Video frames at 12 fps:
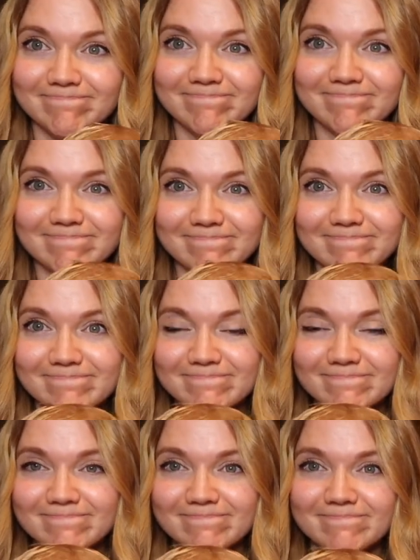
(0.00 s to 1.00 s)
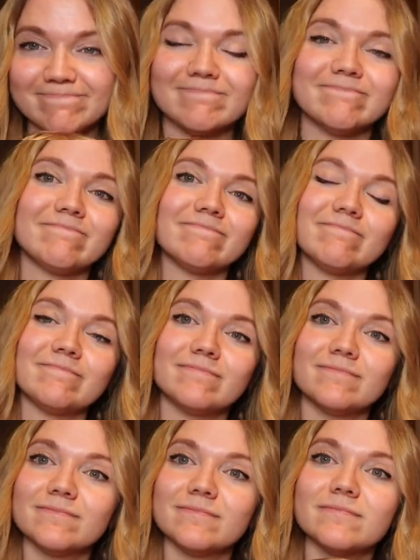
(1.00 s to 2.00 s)

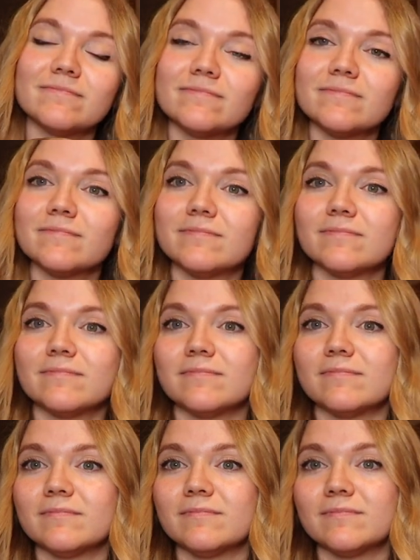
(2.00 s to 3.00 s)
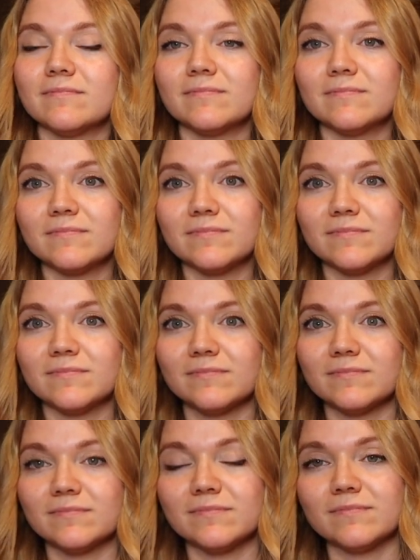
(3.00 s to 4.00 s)

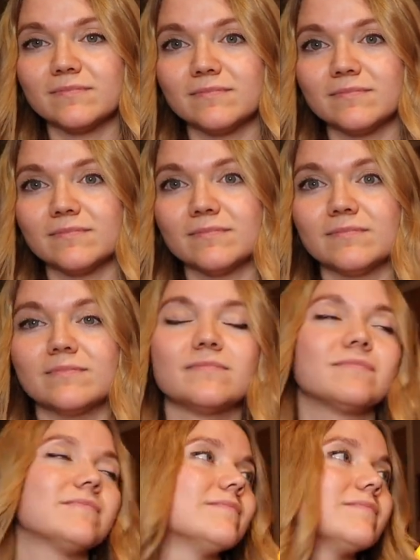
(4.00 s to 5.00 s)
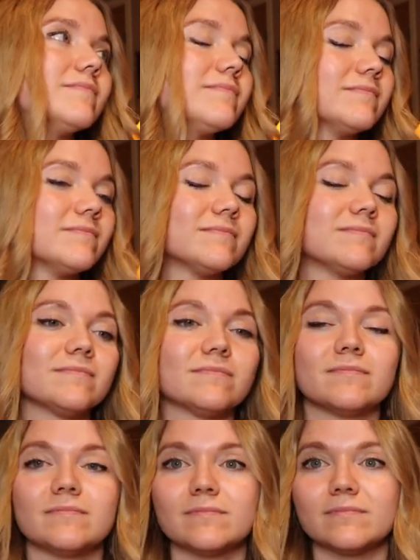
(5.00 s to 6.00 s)

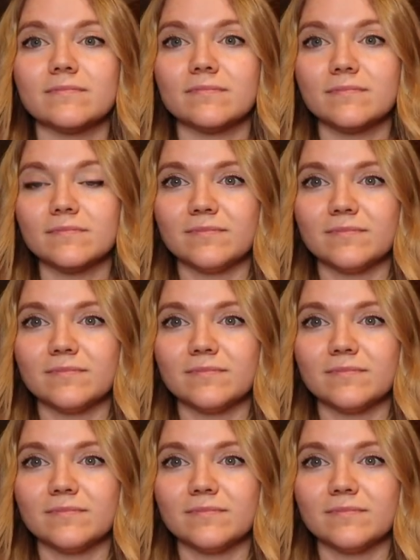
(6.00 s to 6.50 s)
The person shown says nothing.